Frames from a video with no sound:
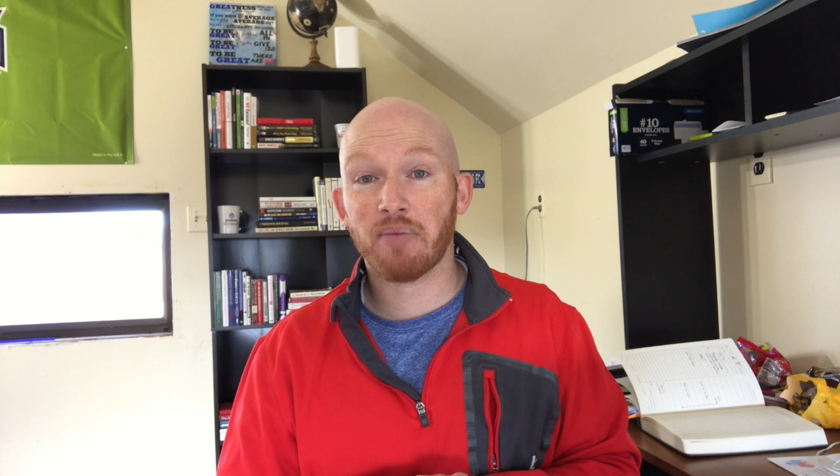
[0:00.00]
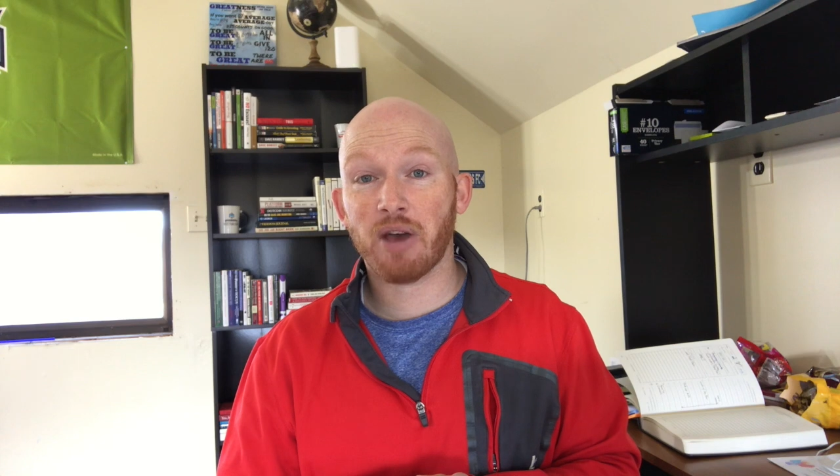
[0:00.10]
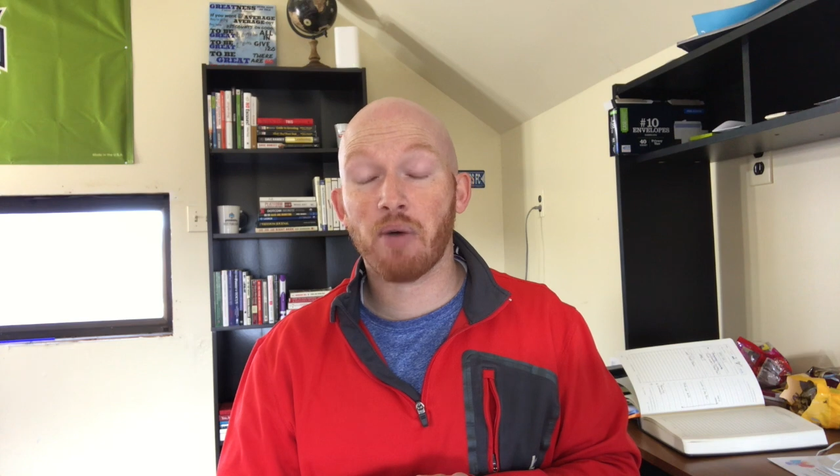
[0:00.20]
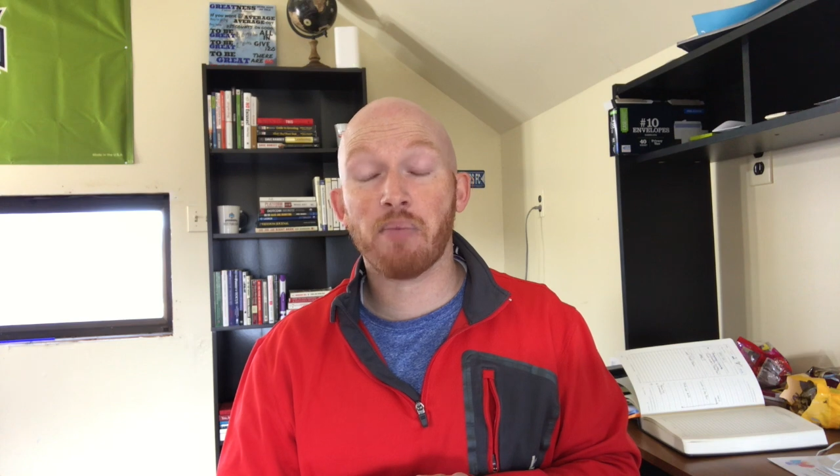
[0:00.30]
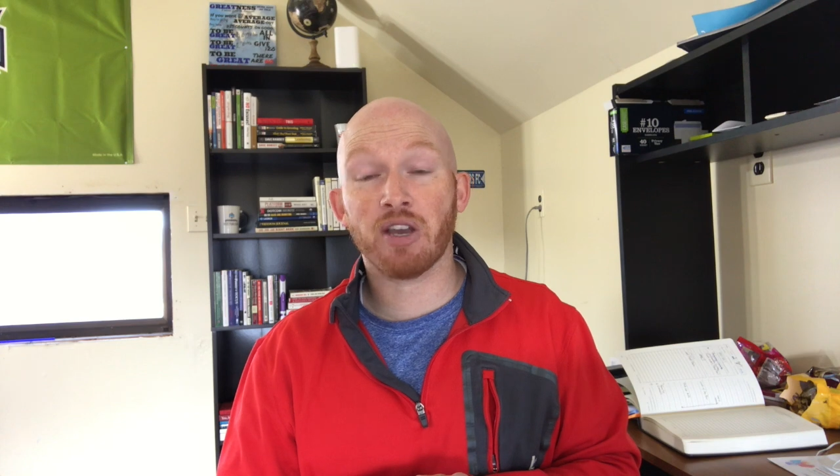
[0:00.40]
him
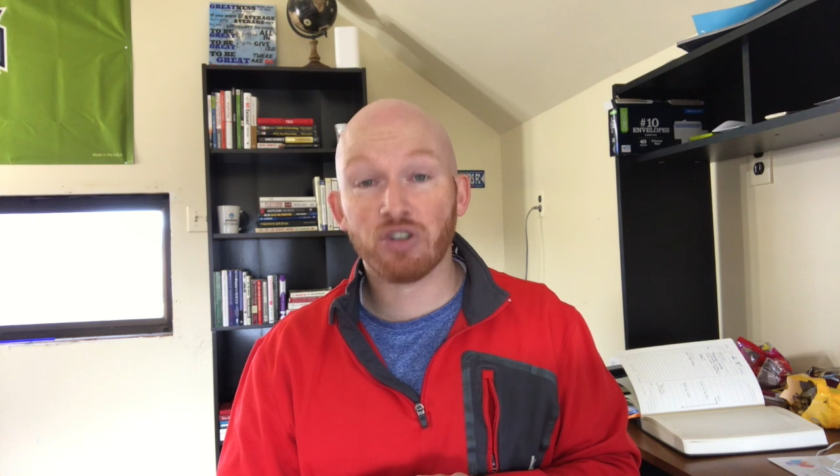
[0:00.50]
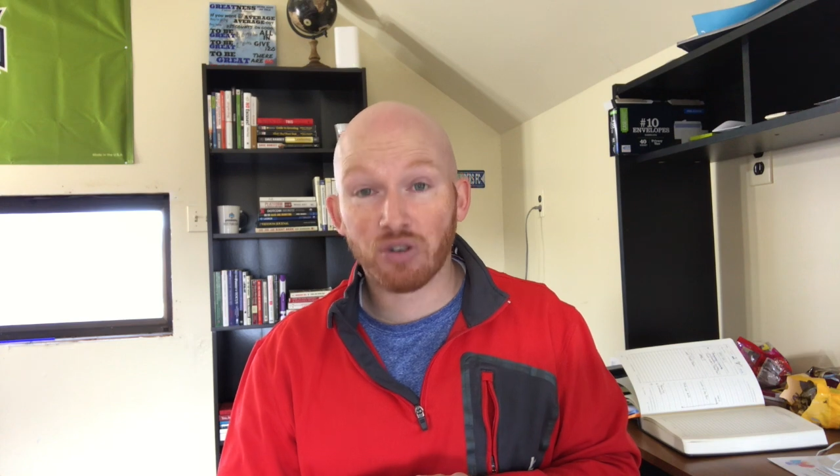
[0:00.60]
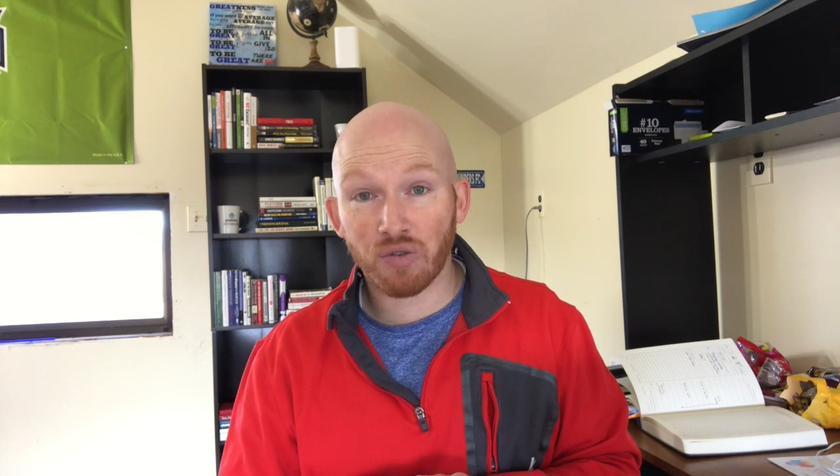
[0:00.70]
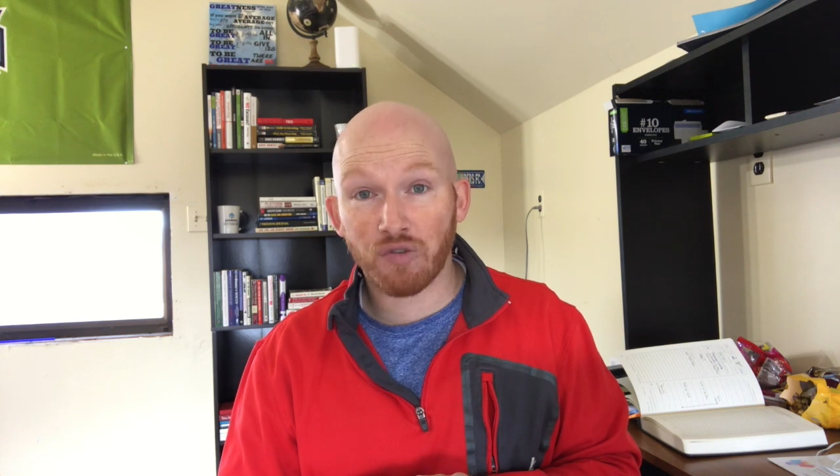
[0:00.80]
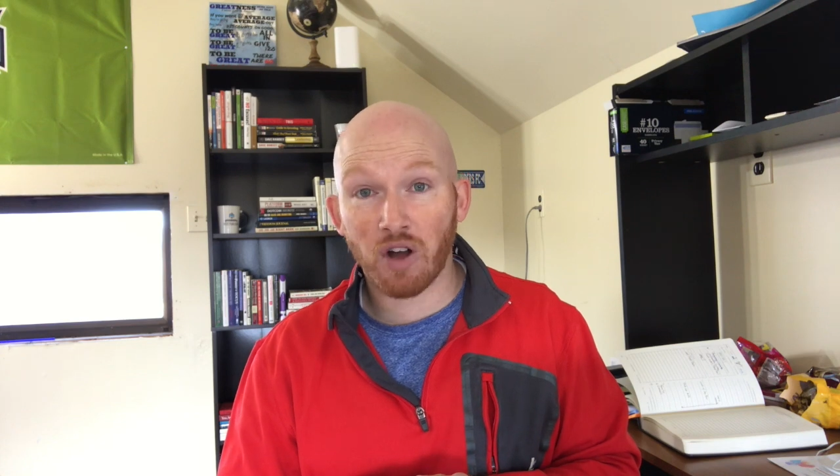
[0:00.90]
out. Make
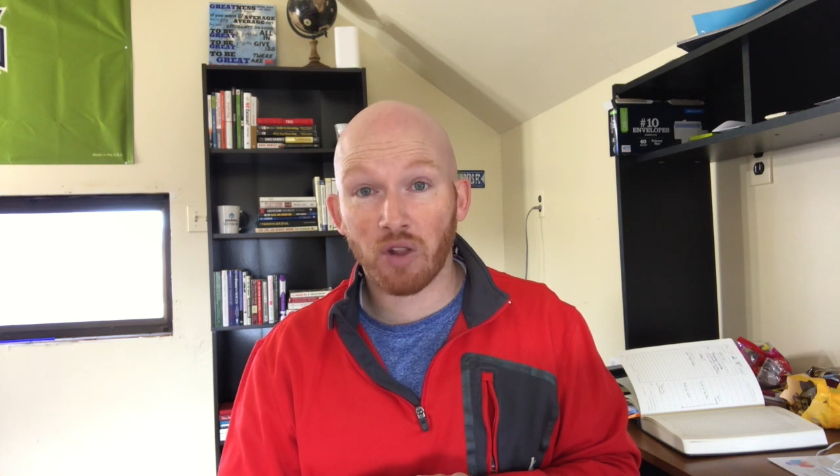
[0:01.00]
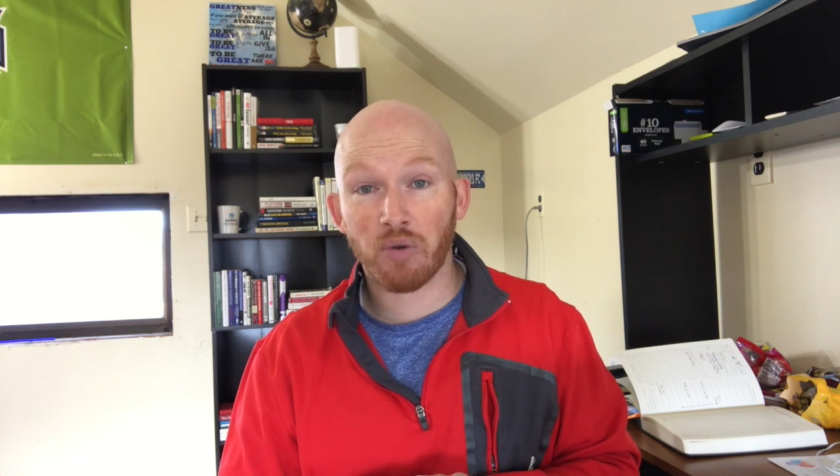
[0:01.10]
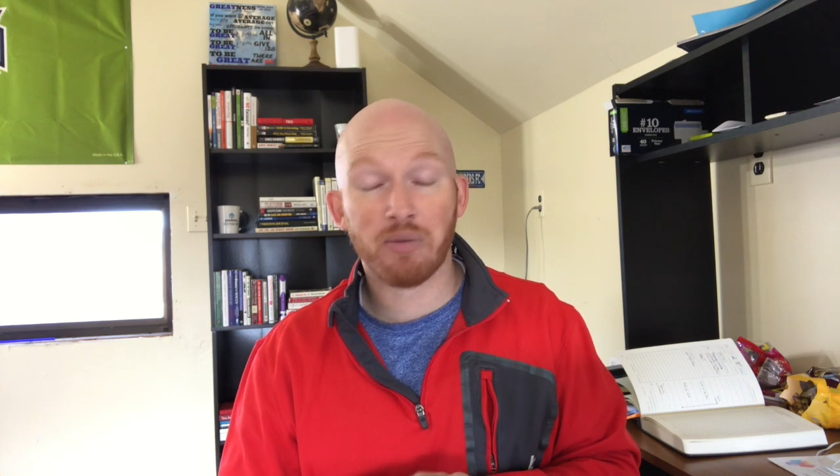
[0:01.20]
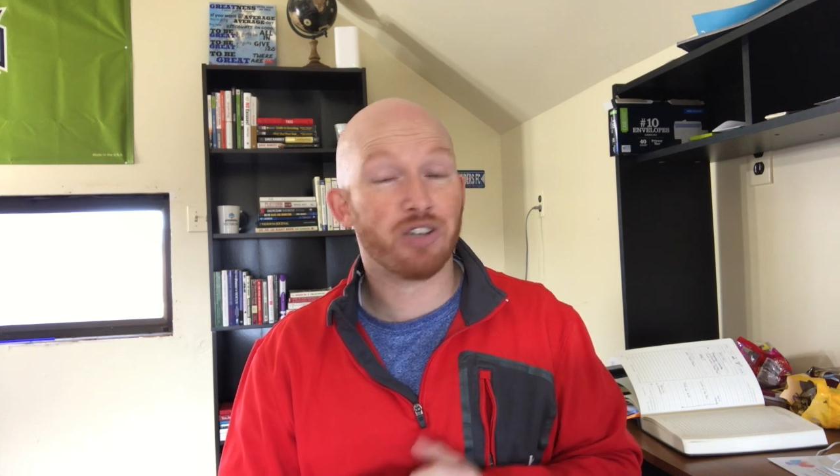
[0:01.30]
sure you follow him.